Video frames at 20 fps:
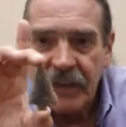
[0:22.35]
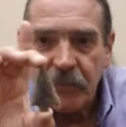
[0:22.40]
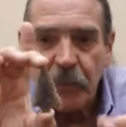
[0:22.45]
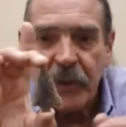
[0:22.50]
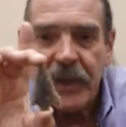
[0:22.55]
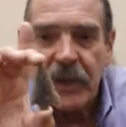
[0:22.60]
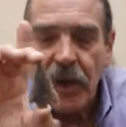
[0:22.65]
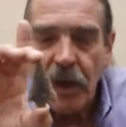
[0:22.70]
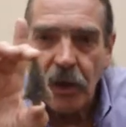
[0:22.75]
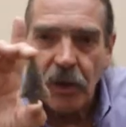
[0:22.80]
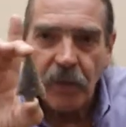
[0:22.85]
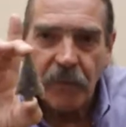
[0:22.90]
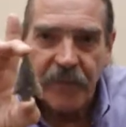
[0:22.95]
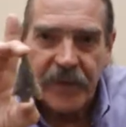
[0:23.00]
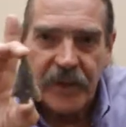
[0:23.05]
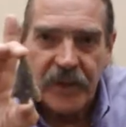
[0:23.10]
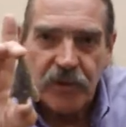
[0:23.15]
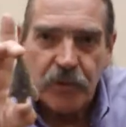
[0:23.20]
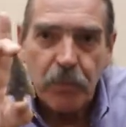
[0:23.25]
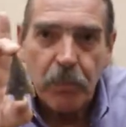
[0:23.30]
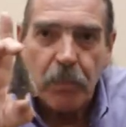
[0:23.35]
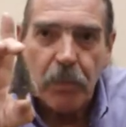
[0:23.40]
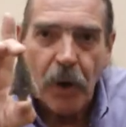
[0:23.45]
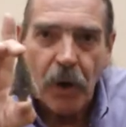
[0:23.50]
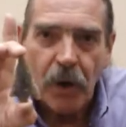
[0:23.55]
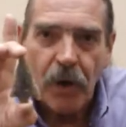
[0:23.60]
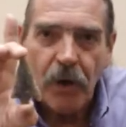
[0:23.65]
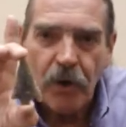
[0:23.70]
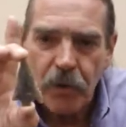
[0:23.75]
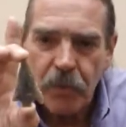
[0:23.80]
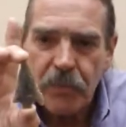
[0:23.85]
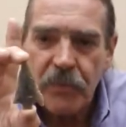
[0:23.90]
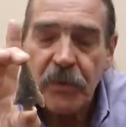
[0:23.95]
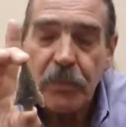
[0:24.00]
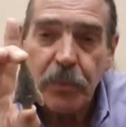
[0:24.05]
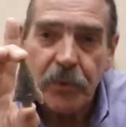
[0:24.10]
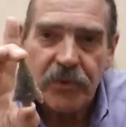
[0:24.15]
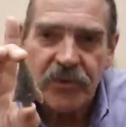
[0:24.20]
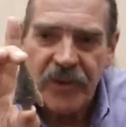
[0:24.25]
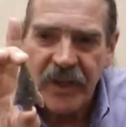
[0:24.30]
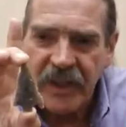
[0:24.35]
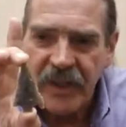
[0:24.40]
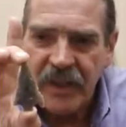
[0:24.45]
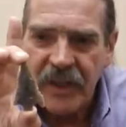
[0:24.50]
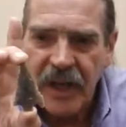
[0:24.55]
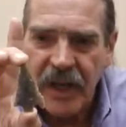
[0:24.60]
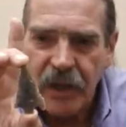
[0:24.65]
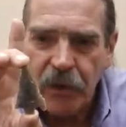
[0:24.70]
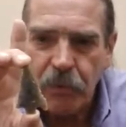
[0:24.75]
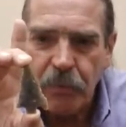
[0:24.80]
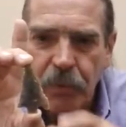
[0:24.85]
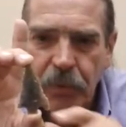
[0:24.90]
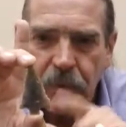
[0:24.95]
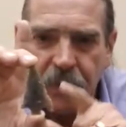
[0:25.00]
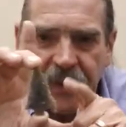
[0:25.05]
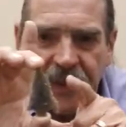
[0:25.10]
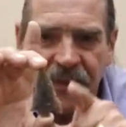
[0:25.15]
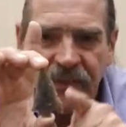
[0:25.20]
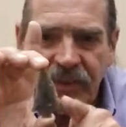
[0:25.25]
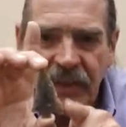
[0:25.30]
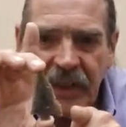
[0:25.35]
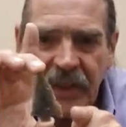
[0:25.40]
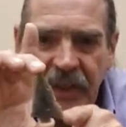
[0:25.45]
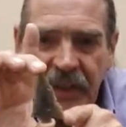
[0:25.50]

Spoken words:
We call these barbed projectile points.